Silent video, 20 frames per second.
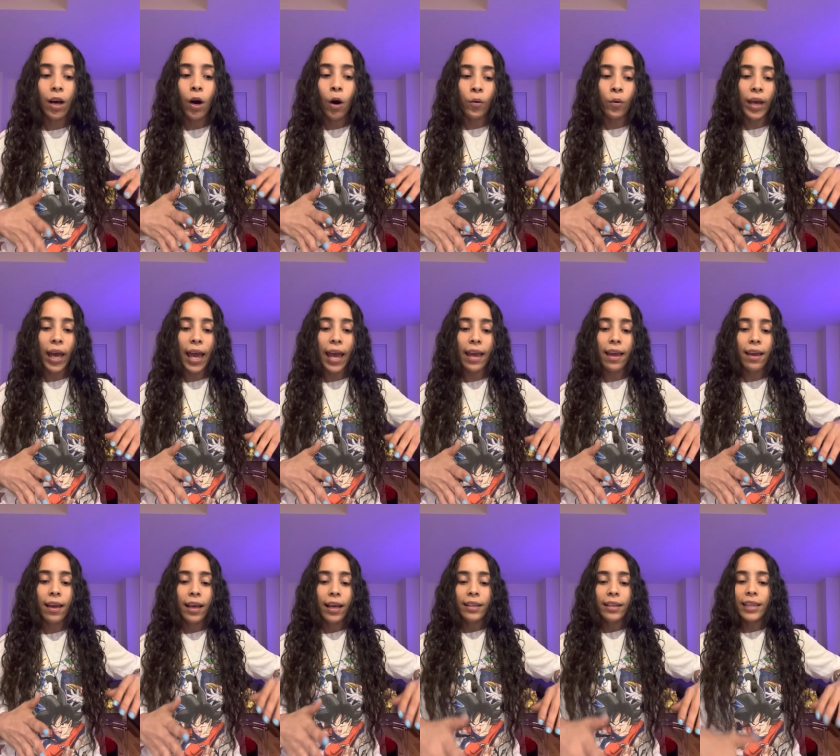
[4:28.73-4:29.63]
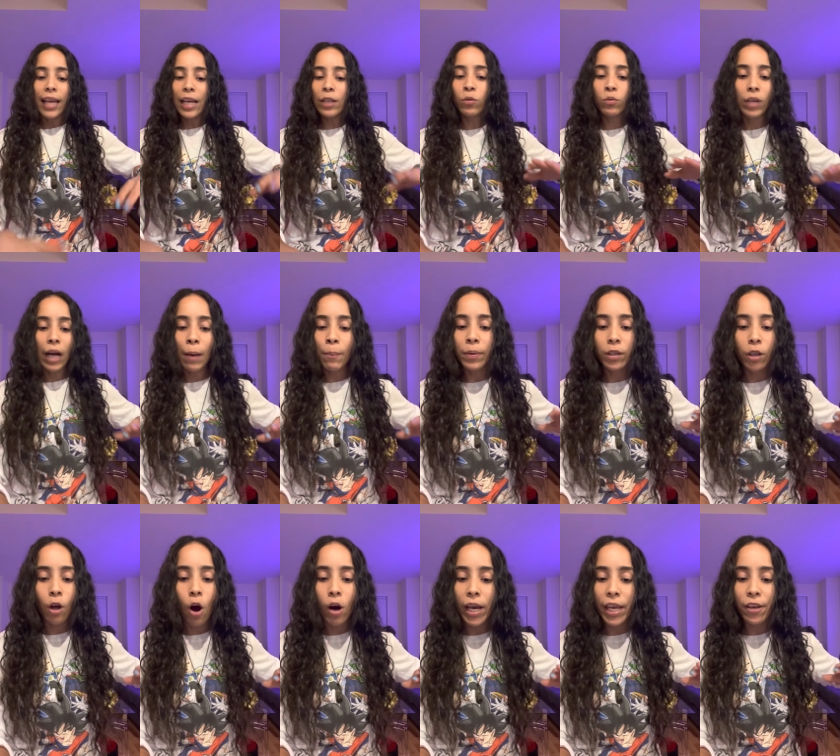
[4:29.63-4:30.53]
okay? They do not
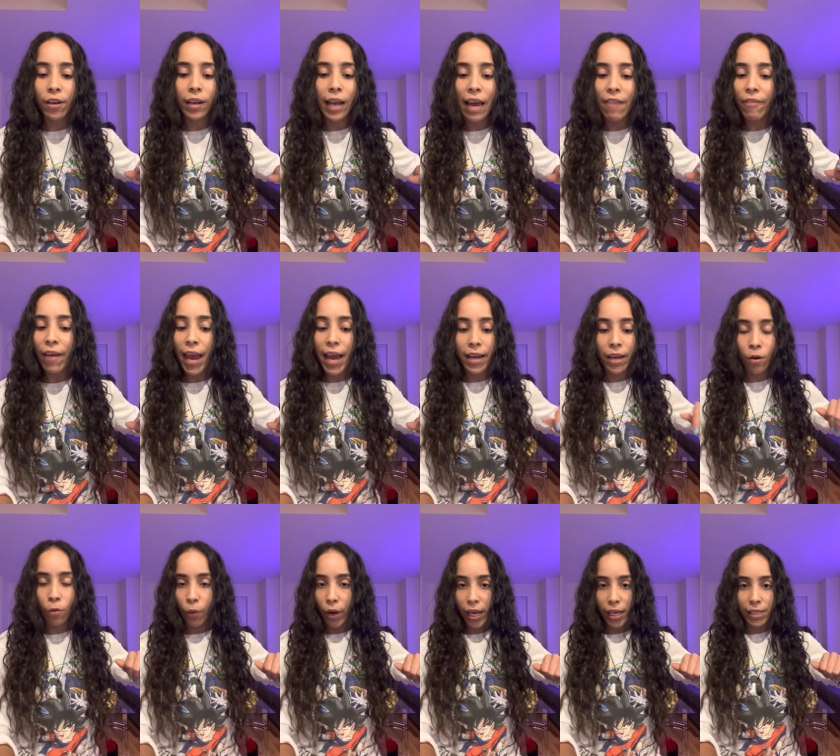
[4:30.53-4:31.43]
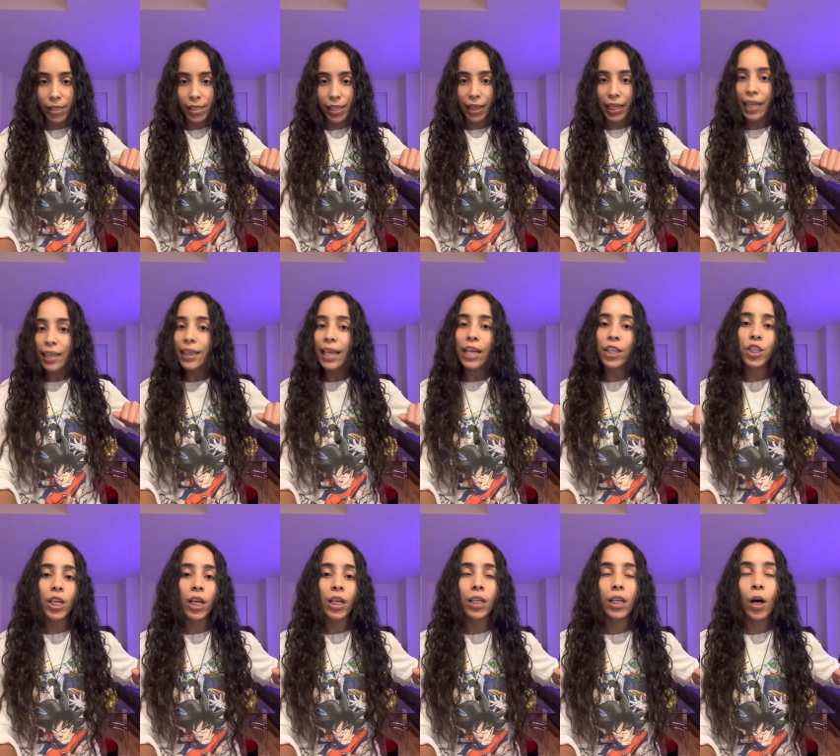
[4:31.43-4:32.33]
belong in your life anyways. Let that
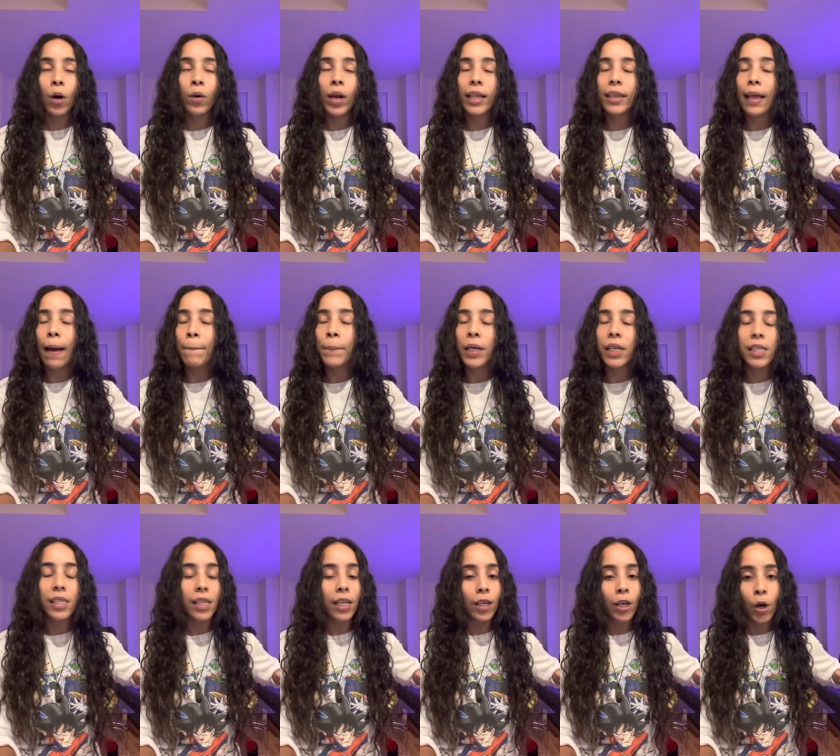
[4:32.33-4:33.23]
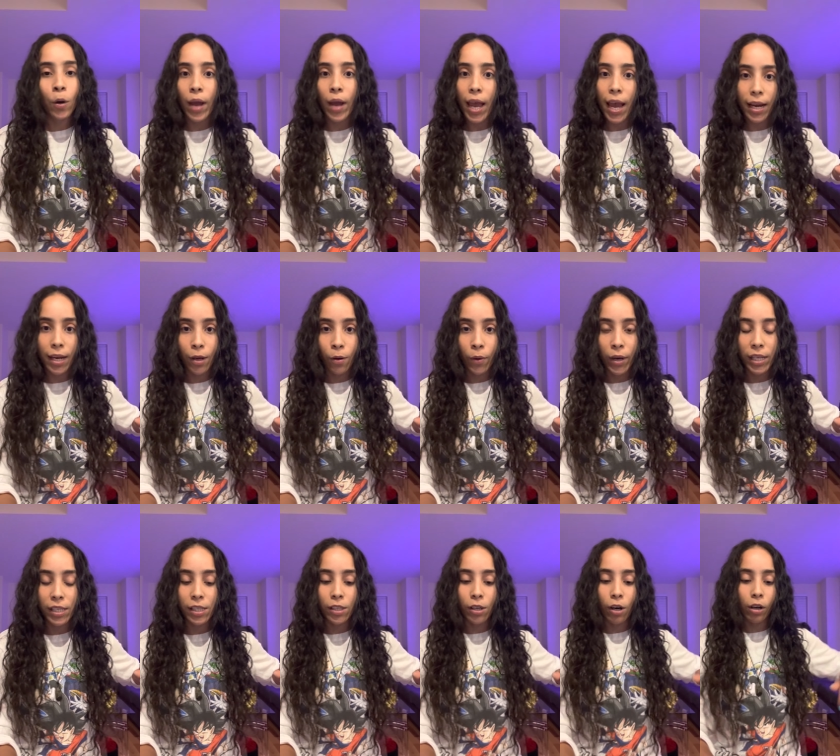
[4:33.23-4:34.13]
shit go. Let that person go
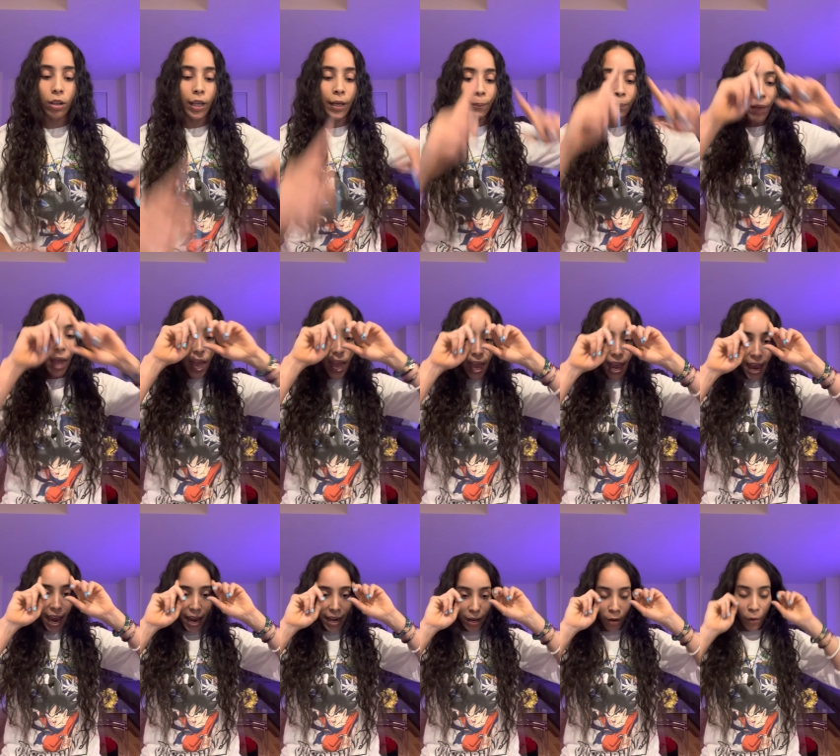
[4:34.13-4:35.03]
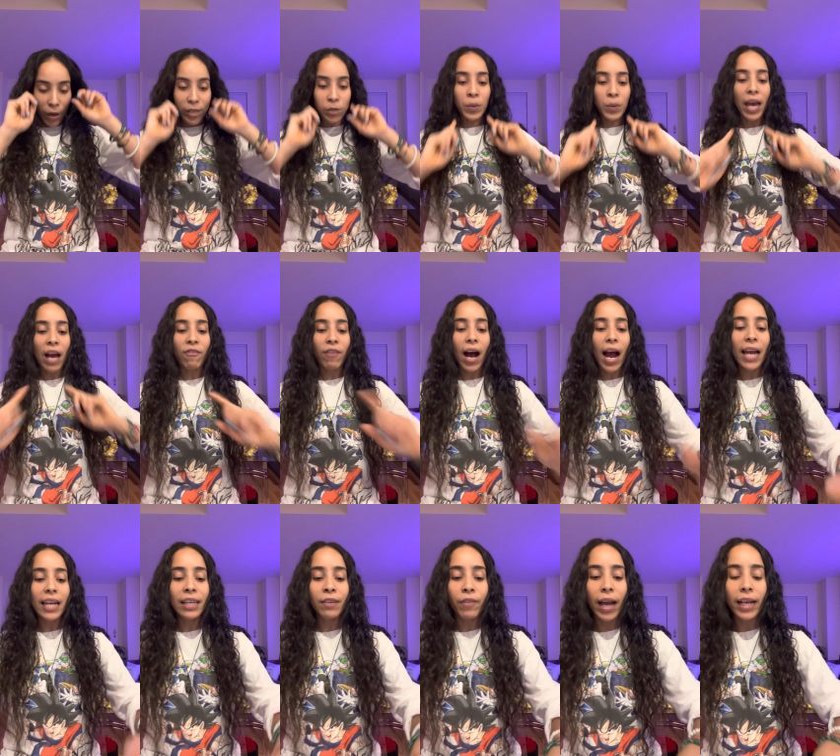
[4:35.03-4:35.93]
anyways, darling. Anyways, we have
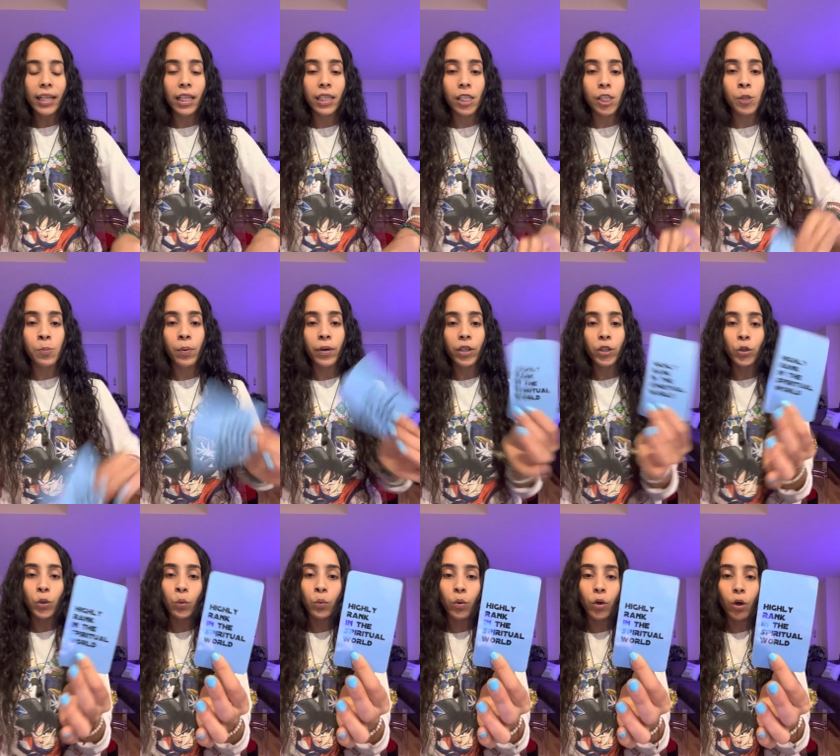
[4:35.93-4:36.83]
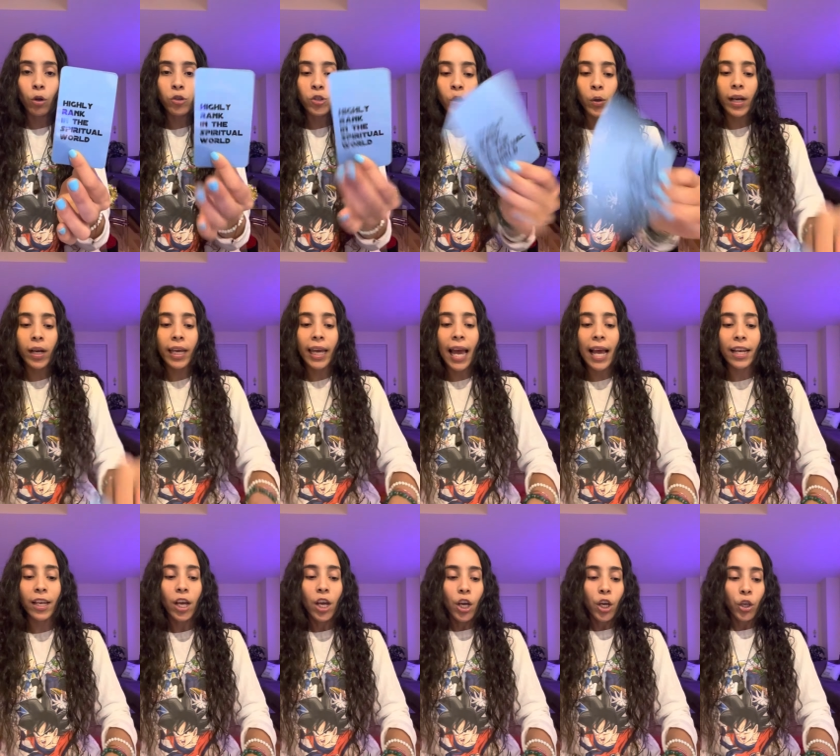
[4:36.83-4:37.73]
highly ranked in the spiritual world. So
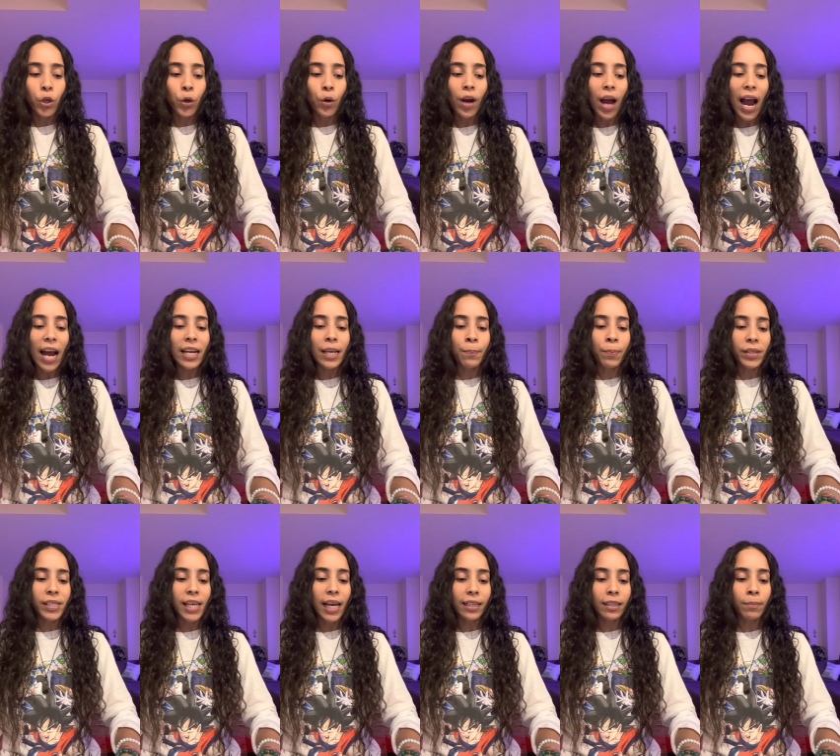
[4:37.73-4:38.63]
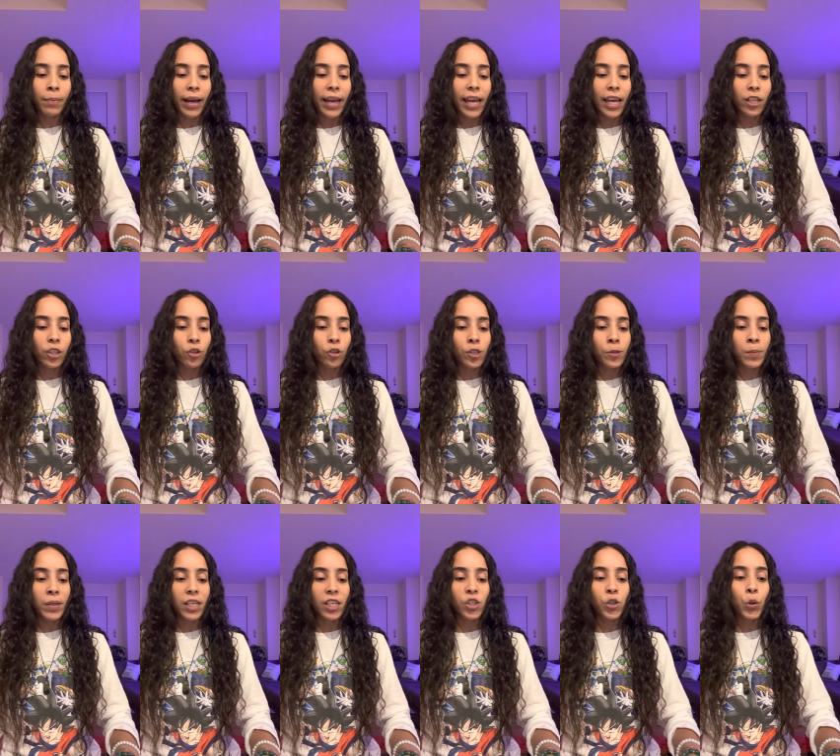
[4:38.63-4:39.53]
again, you're highly protected by angels
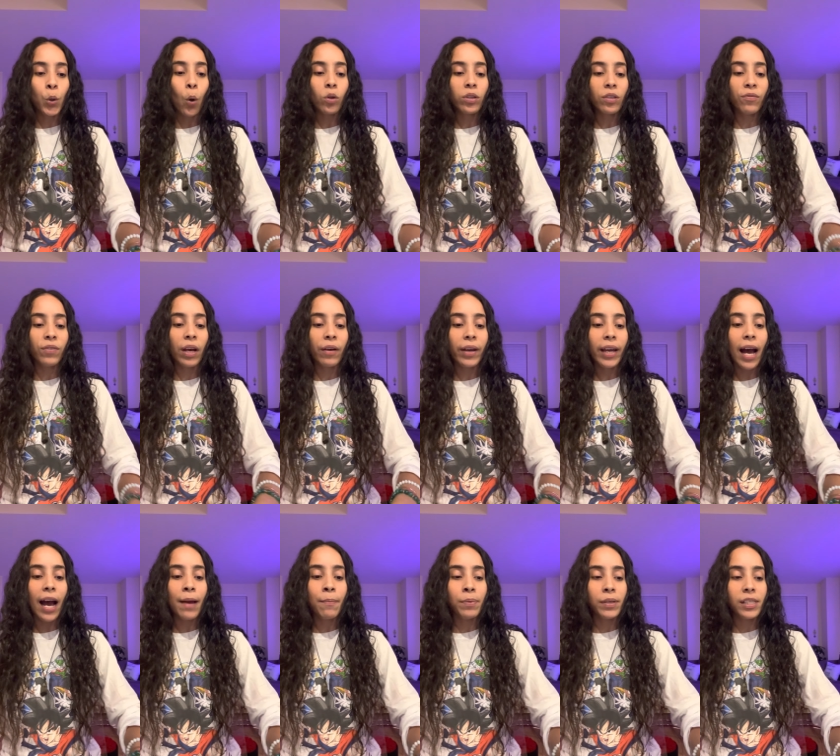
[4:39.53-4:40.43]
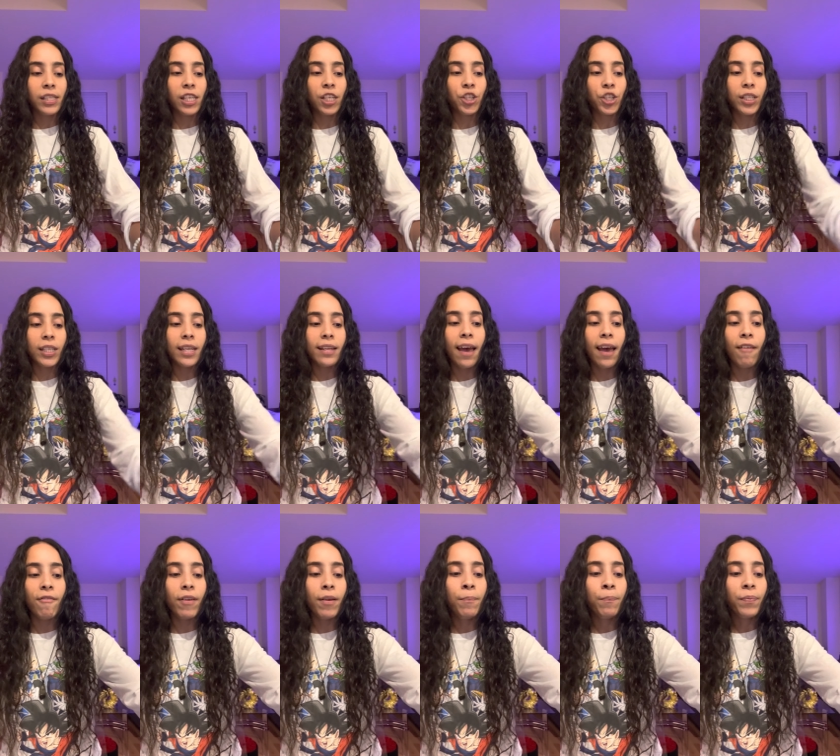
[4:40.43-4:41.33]
because you hold a very high position in
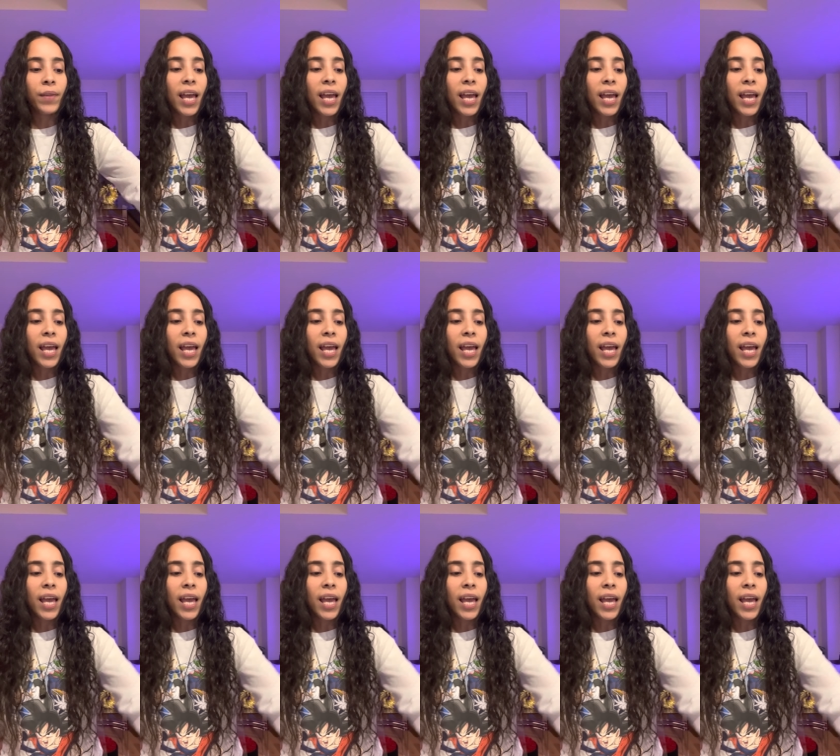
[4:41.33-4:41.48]
heaven.